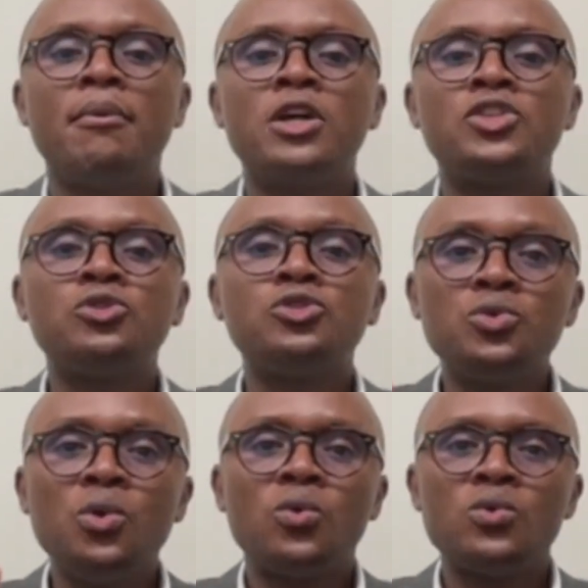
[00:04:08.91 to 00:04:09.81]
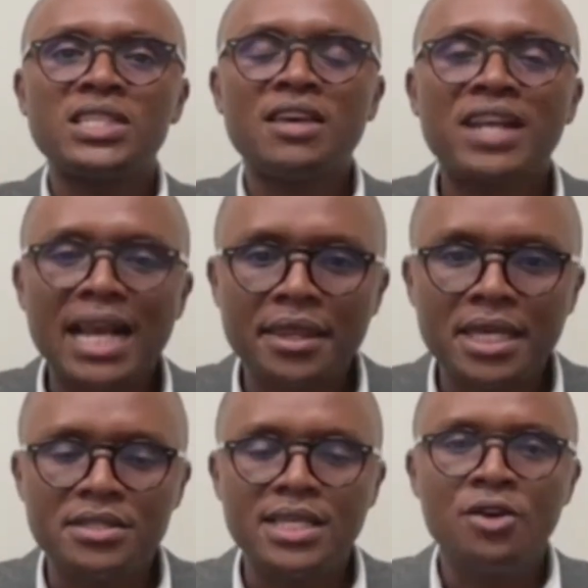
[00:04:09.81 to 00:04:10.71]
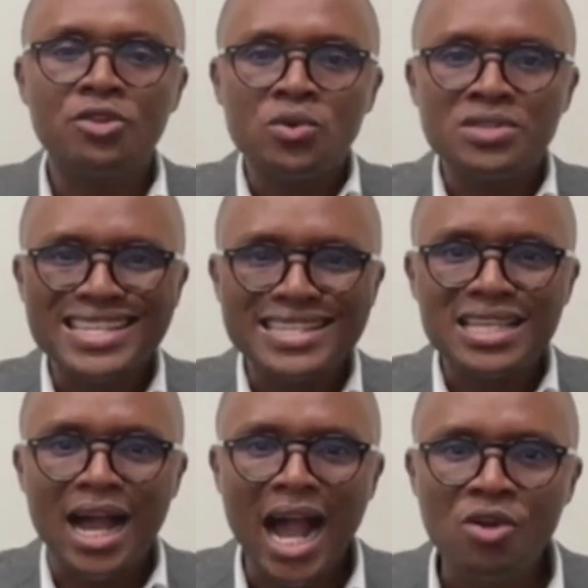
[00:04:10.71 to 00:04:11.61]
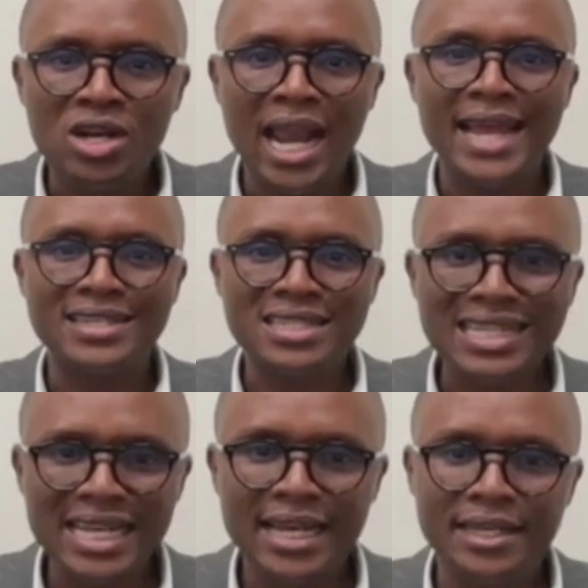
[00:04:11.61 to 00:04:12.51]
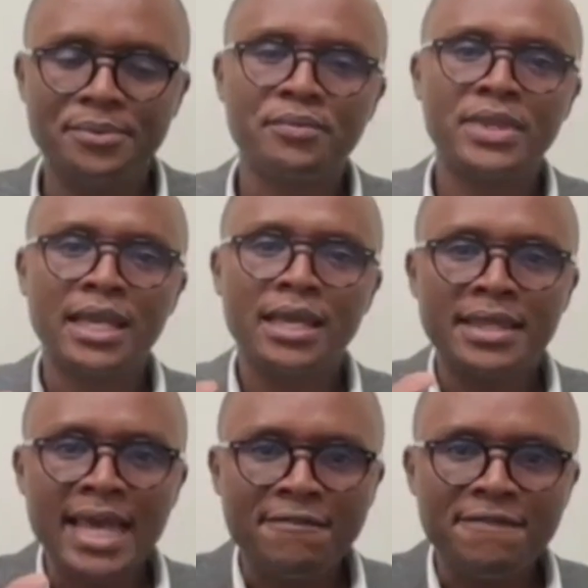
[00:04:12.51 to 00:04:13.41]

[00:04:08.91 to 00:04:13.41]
to do several things, and those things are outlined clearly. There are